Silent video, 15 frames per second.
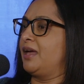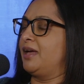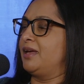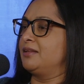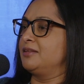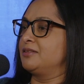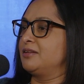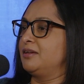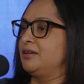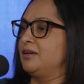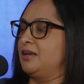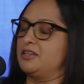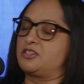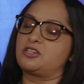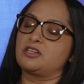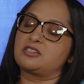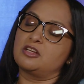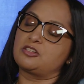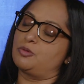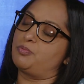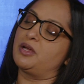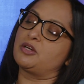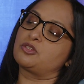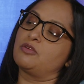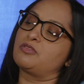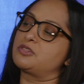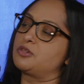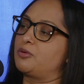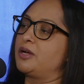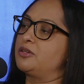And it's just such a picture
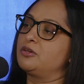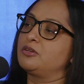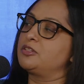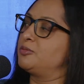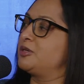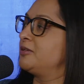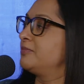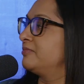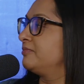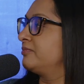of surrender to me.